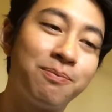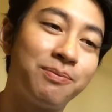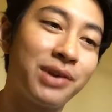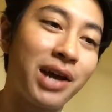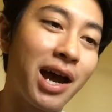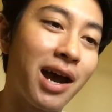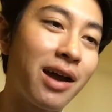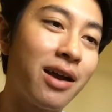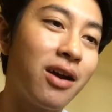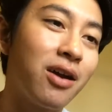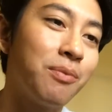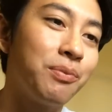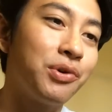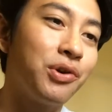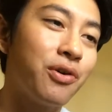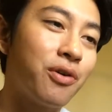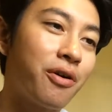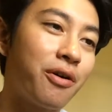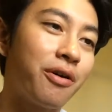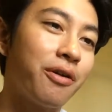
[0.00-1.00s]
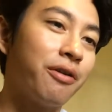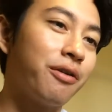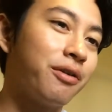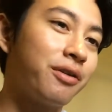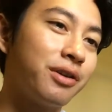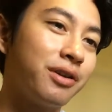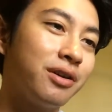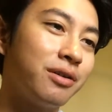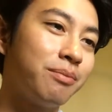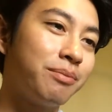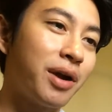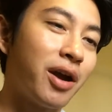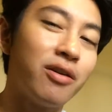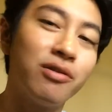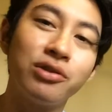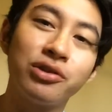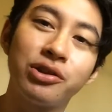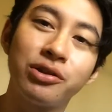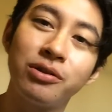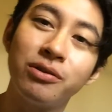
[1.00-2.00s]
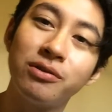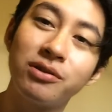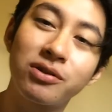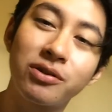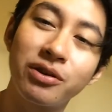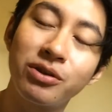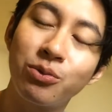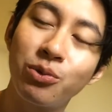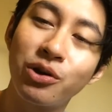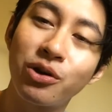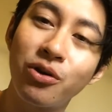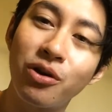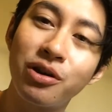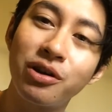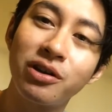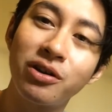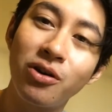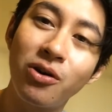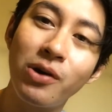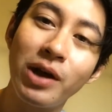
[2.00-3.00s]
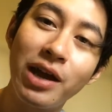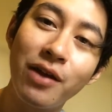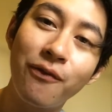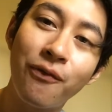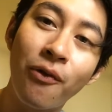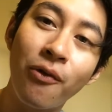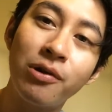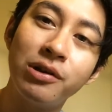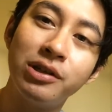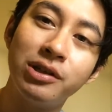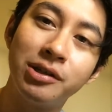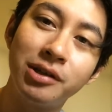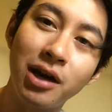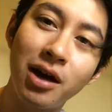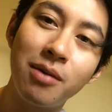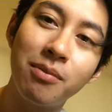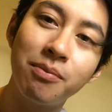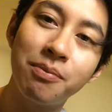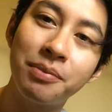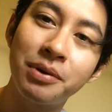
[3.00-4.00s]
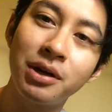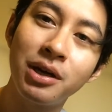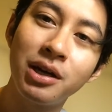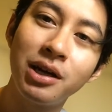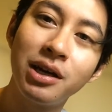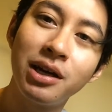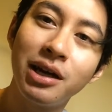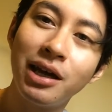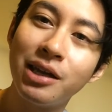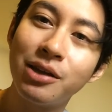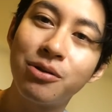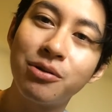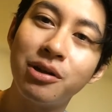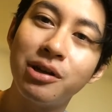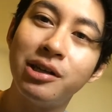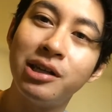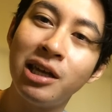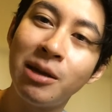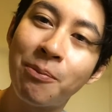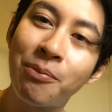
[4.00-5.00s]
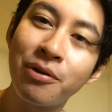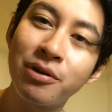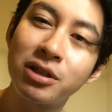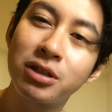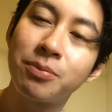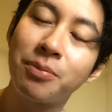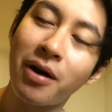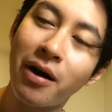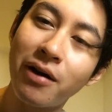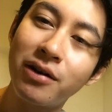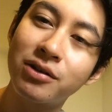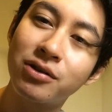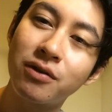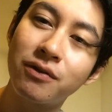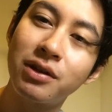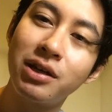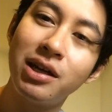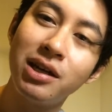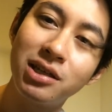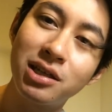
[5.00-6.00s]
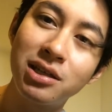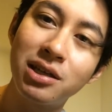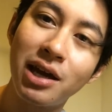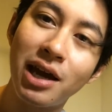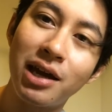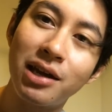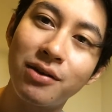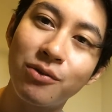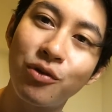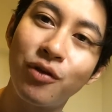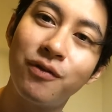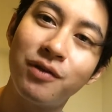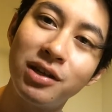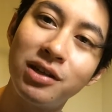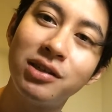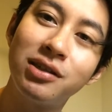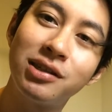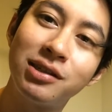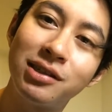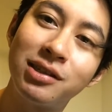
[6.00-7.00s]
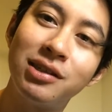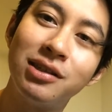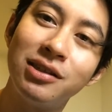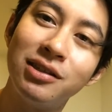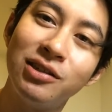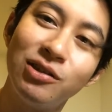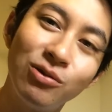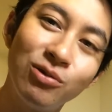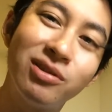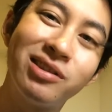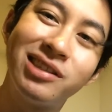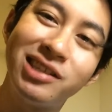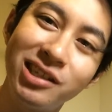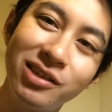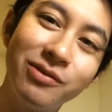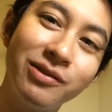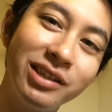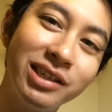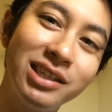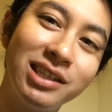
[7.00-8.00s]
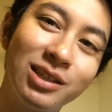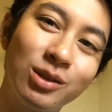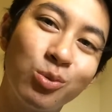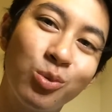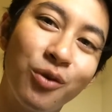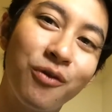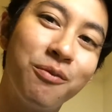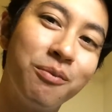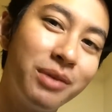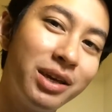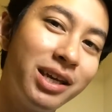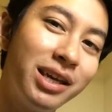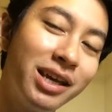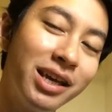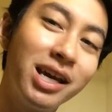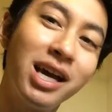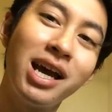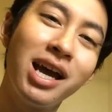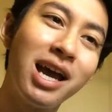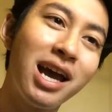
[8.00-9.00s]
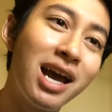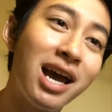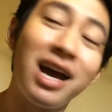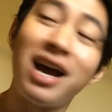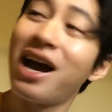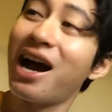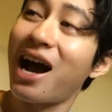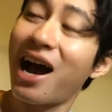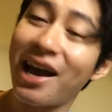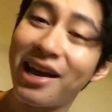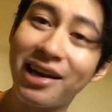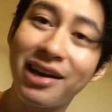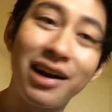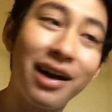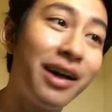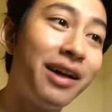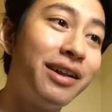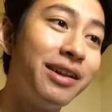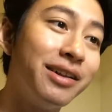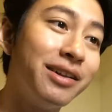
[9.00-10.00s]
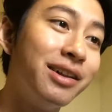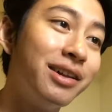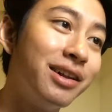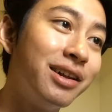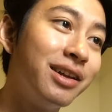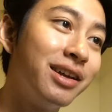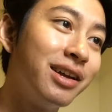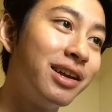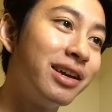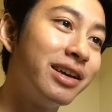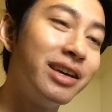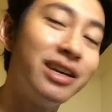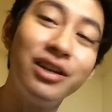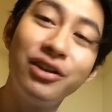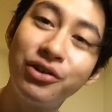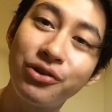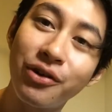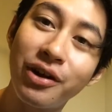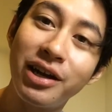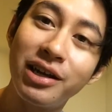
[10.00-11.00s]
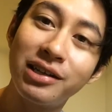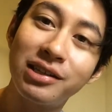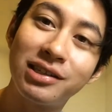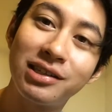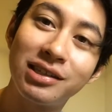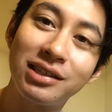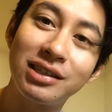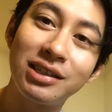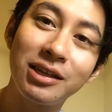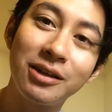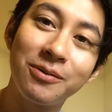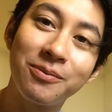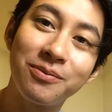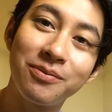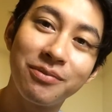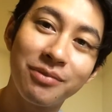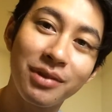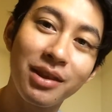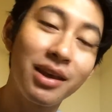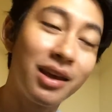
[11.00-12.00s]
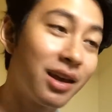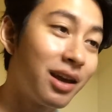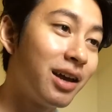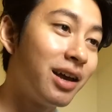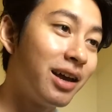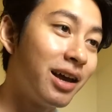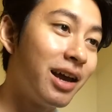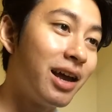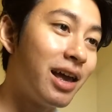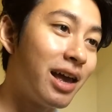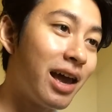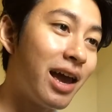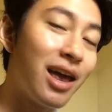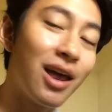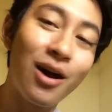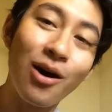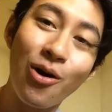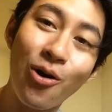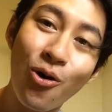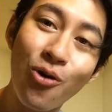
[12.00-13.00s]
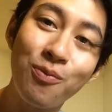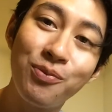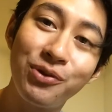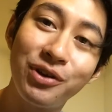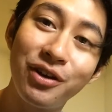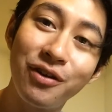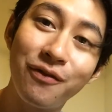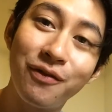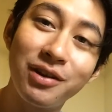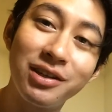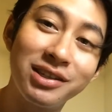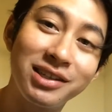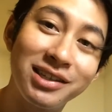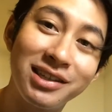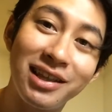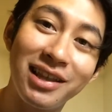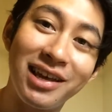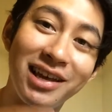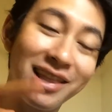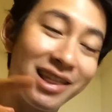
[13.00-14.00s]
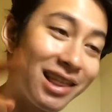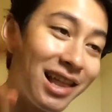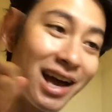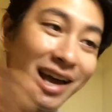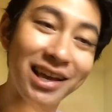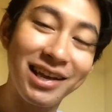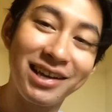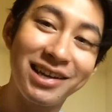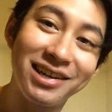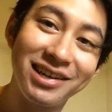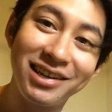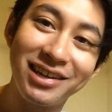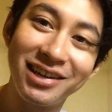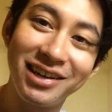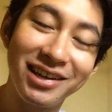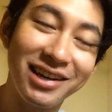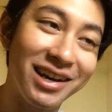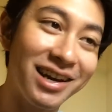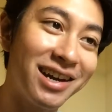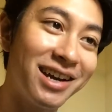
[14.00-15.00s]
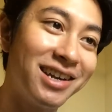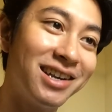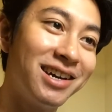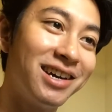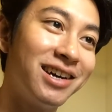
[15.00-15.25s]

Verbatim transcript: tie up your parachutes, because we're gonna go in for a jump into the deepest parts of the internet with this new series with me, Haikal Idris, And I hope you give us a like and